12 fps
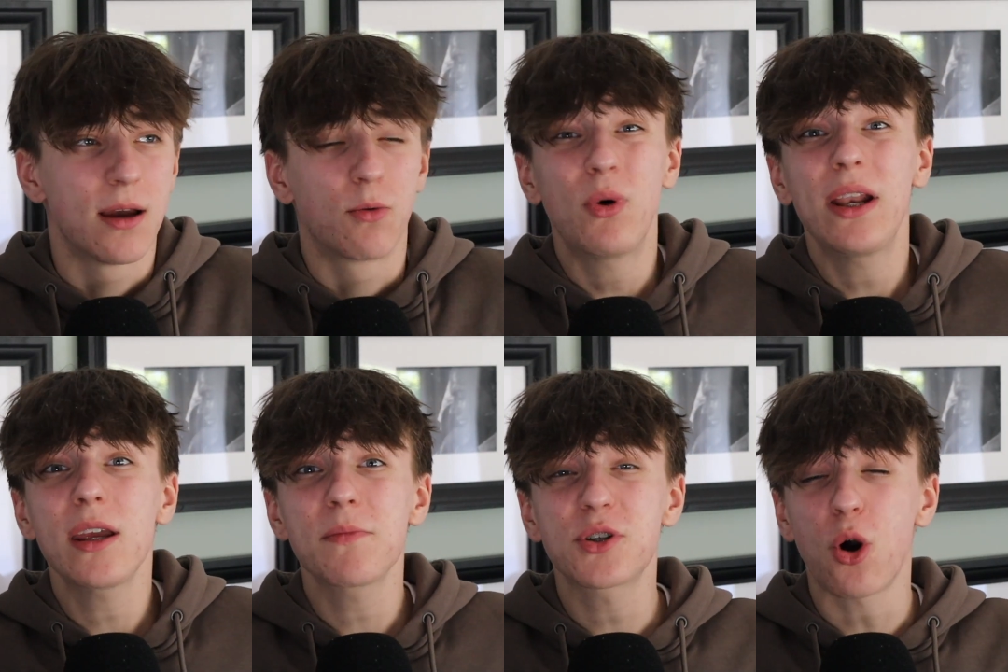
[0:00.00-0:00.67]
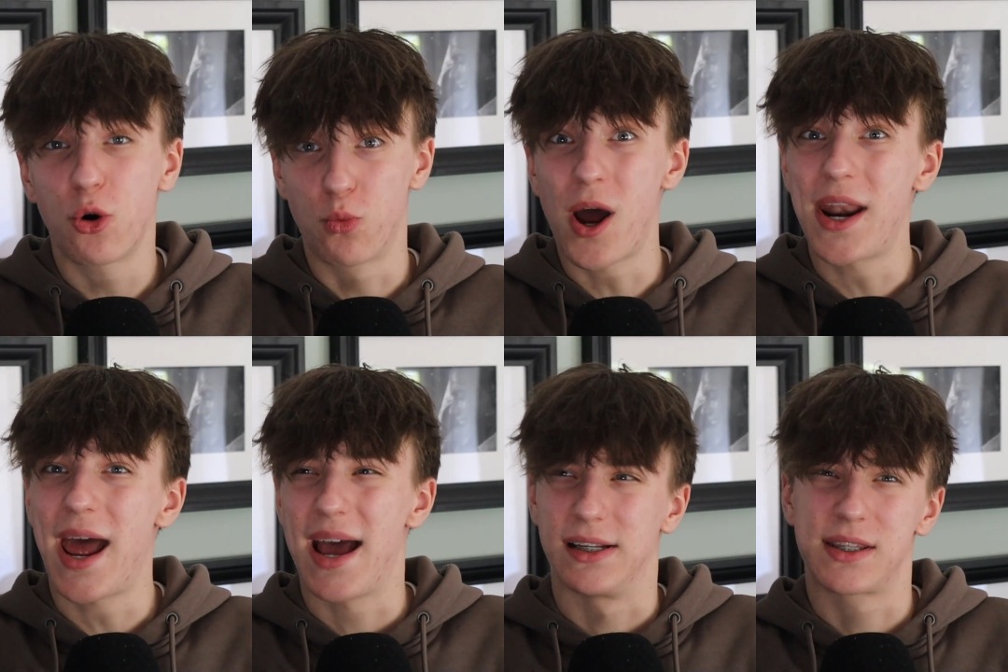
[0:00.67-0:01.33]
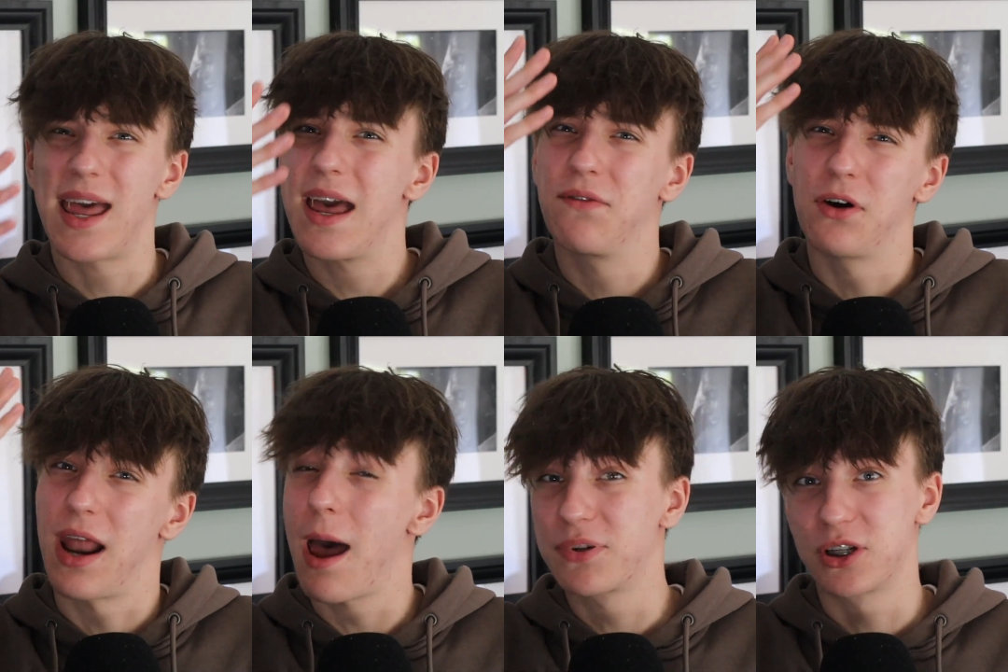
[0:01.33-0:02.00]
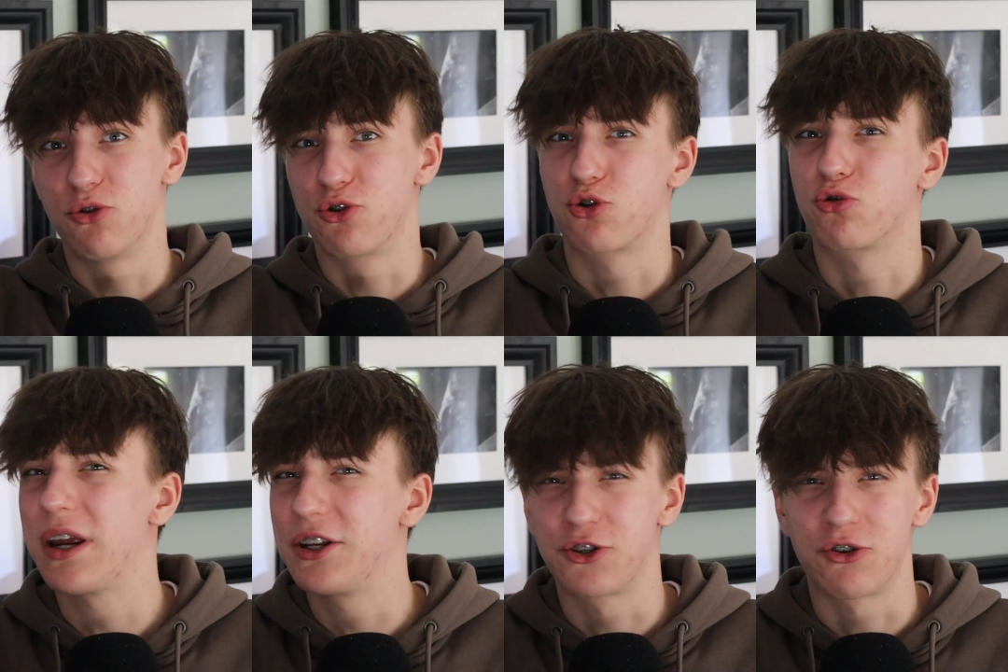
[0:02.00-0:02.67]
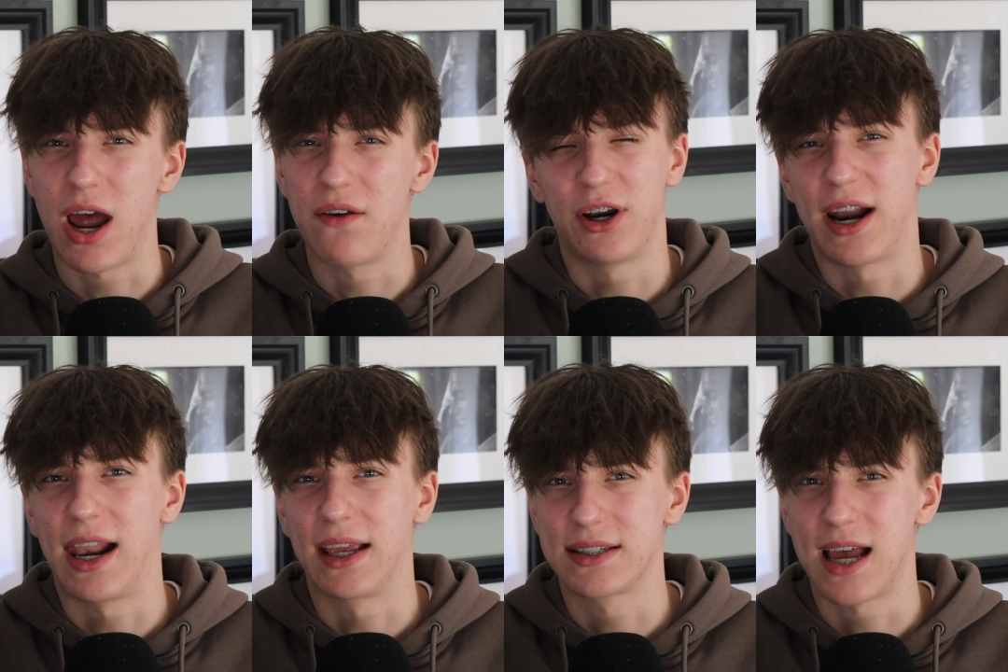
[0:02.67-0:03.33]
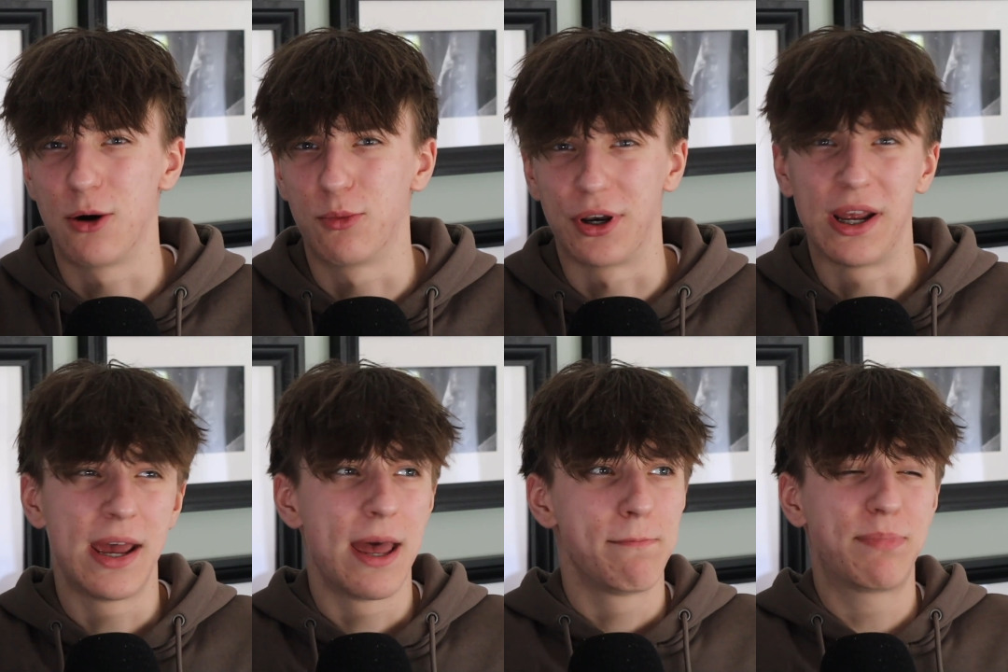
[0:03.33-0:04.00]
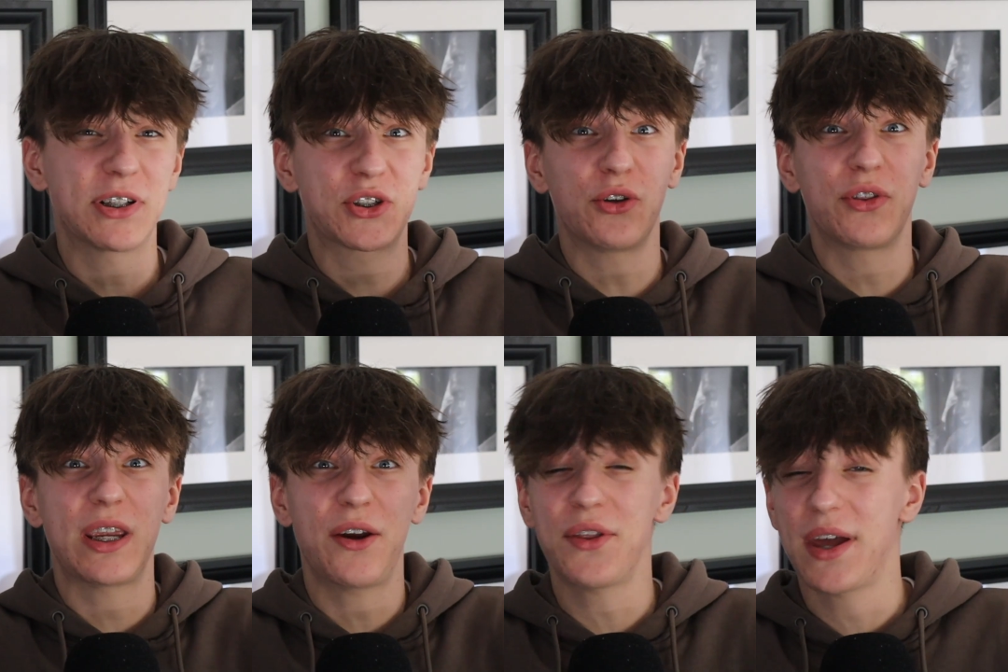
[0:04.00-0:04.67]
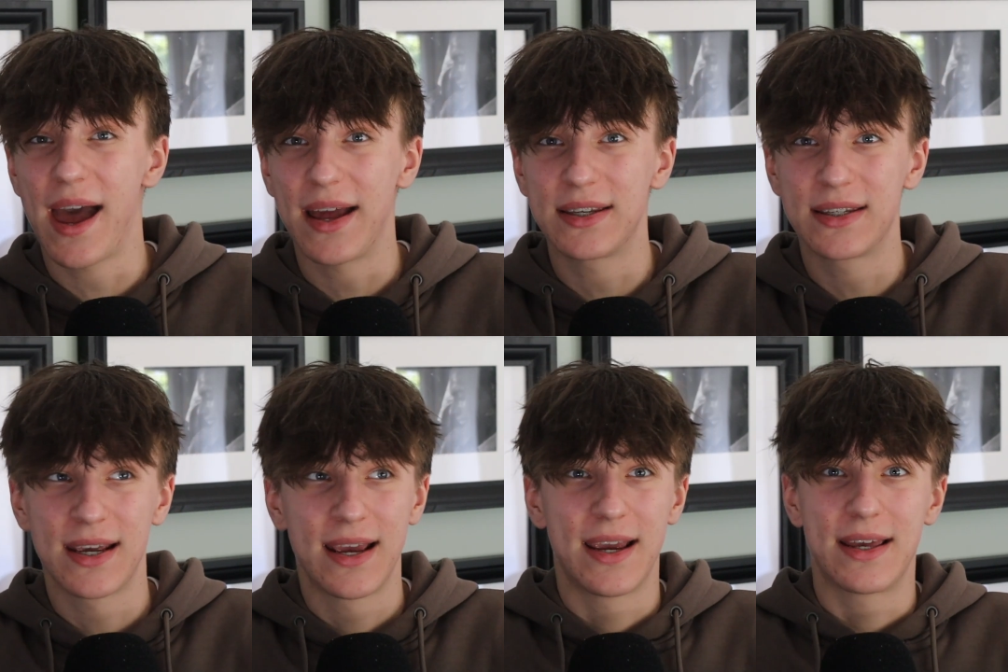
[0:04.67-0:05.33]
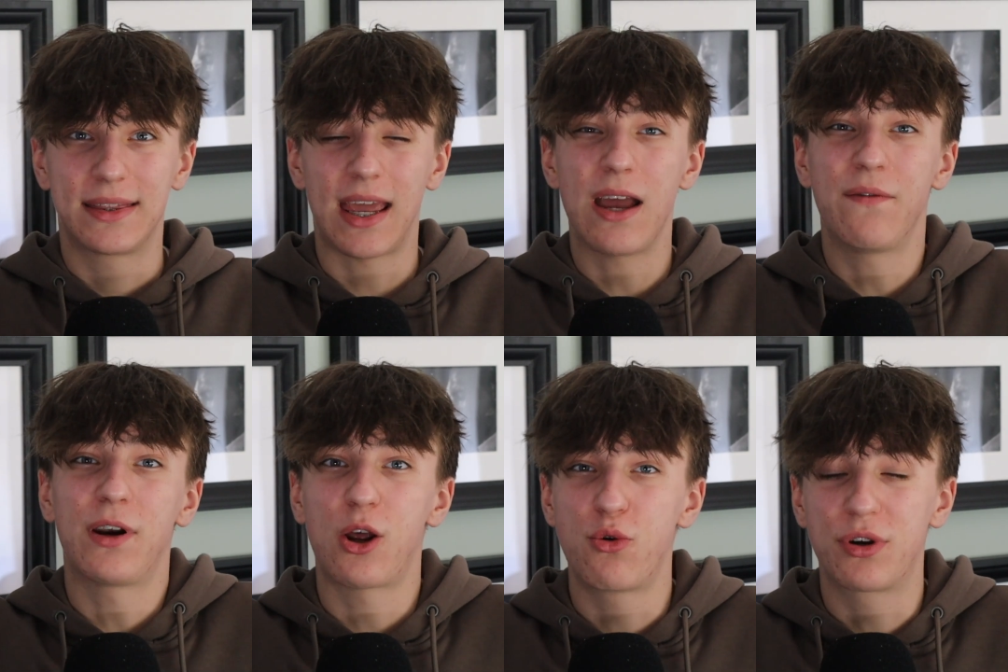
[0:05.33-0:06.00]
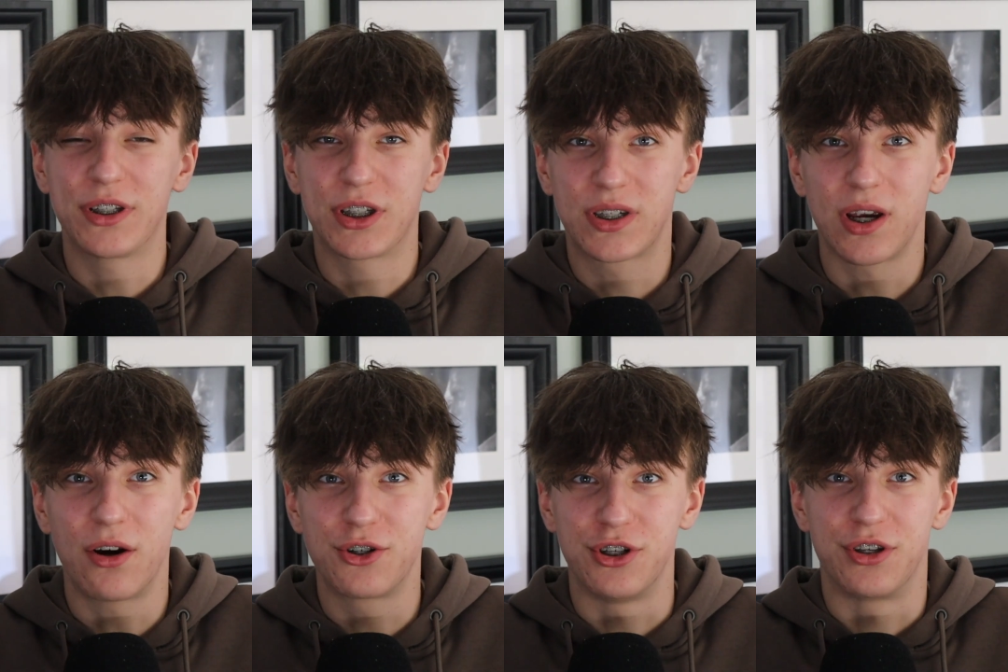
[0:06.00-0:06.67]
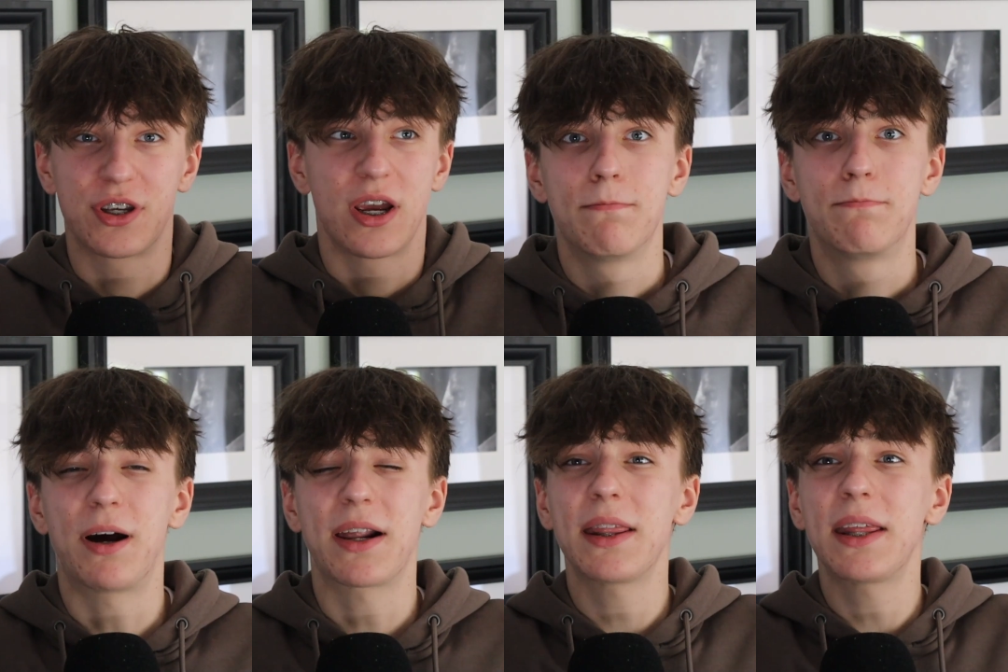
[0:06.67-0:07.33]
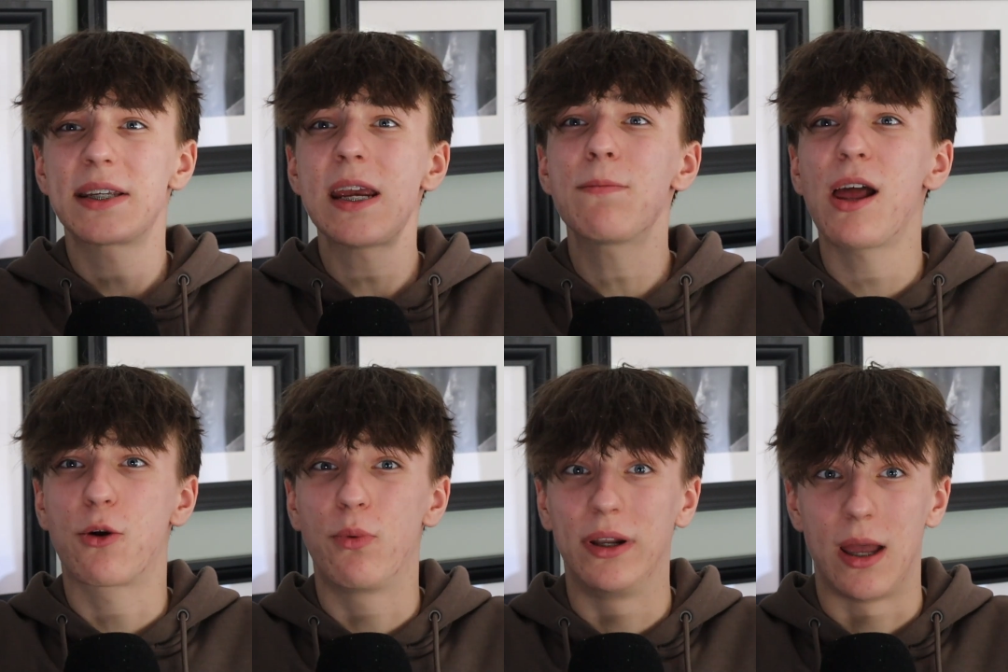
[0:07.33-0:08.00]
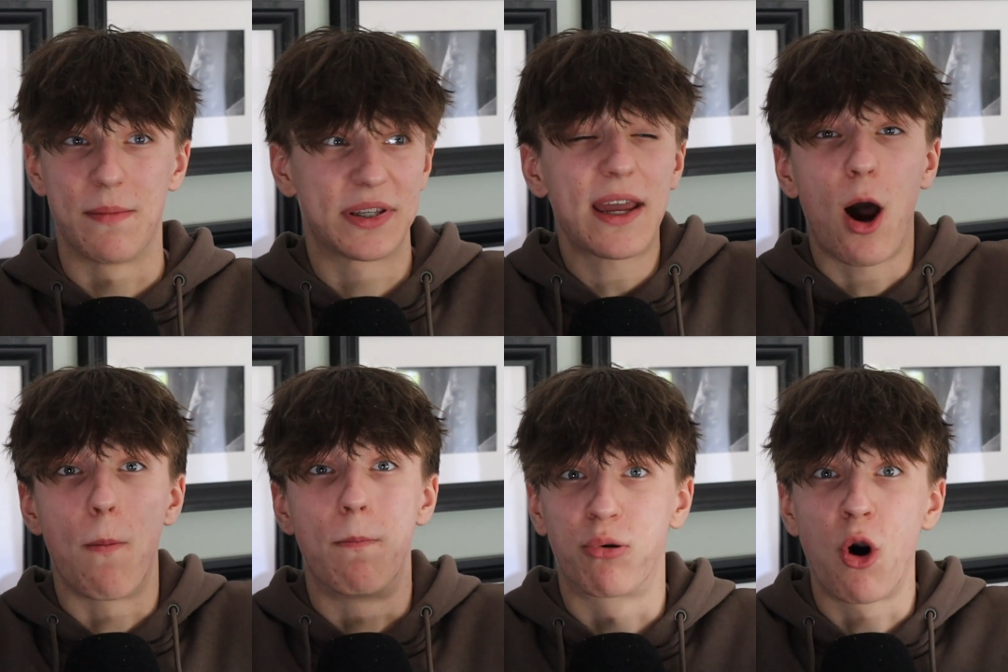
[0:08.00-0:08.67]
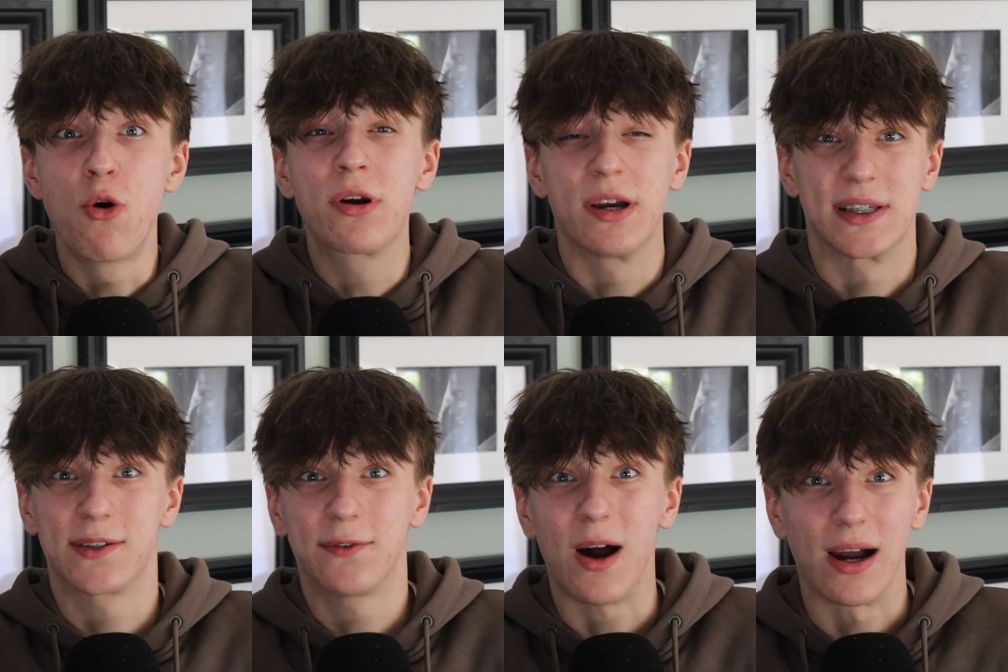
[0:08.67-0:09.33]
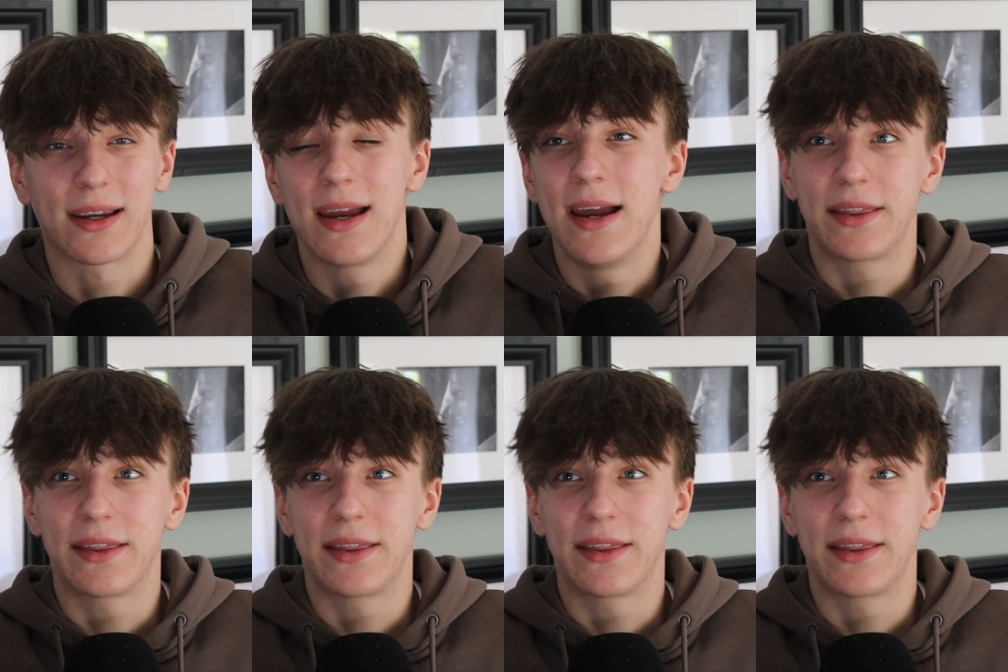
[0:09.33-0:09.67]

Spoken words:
Williams, on one hand, they have an absolute great driver in Alex Albon, but on the other hand, they have a Logan Sargent. But in a team like Williams, they are broke as fuck.